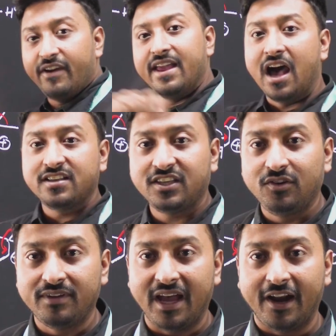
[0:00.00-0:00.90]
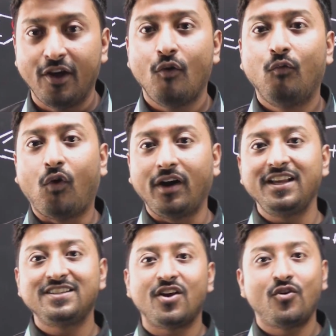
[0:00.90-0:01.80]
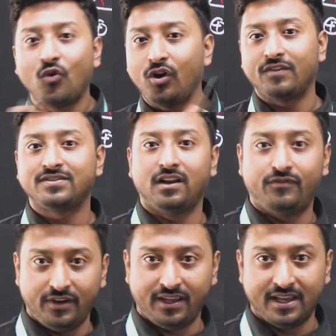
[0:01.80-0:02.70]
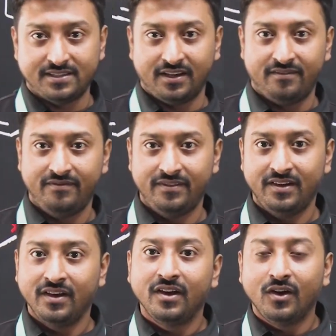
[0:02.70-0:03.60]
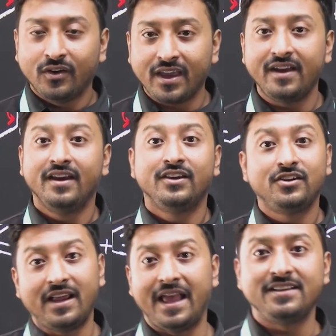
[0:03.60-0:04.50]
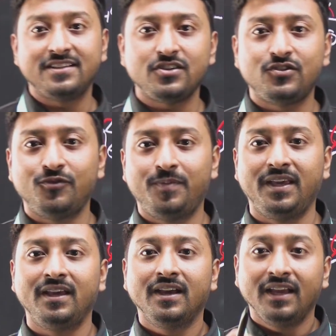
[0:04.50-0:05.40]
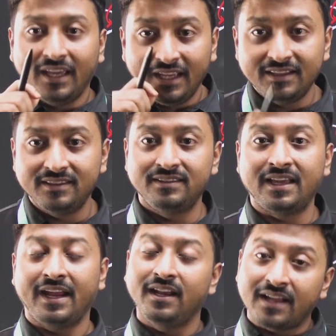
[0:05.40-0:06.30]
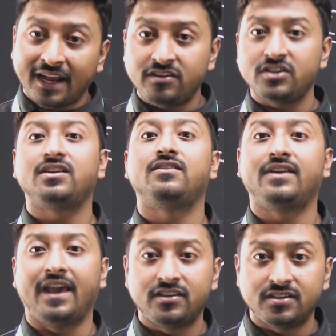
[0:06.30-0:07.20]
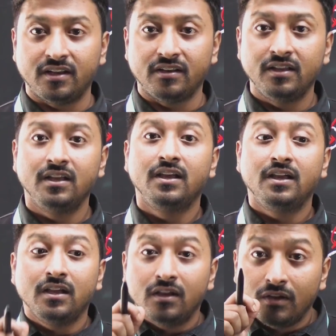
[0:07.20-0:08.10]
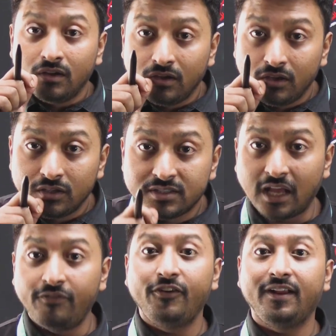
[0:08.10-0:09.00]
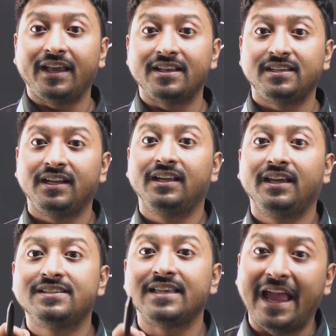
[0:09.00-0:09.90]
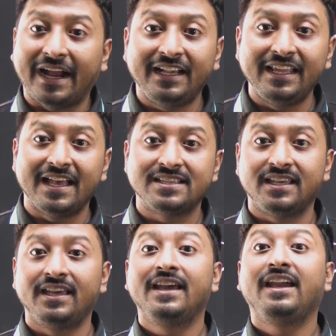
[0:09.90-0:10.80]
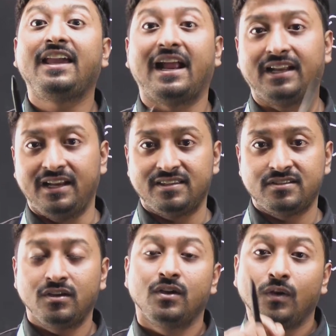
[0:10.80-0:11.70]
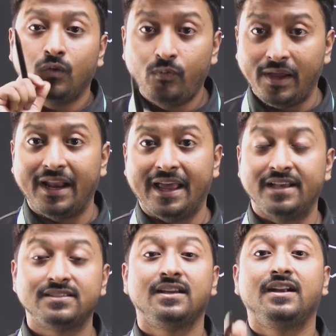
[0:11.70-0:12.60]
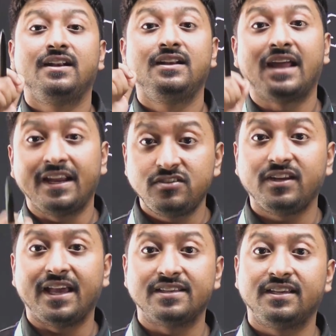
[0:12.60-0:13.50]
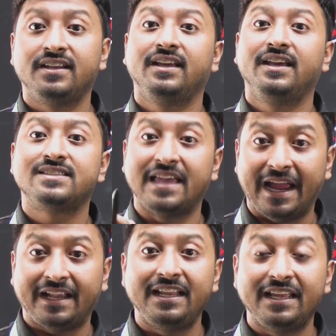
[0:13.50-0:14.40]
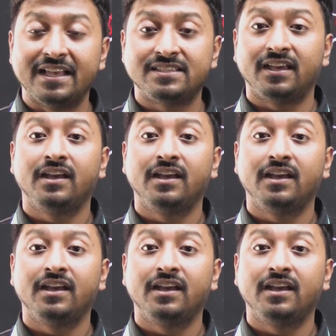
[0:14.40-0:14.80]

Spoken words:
ask you that what is the role of sulfuric acid, okay, your answer should be in nitration reaction, sulfuric acid is acting as a catalyst, whereas nitric acid is acting as a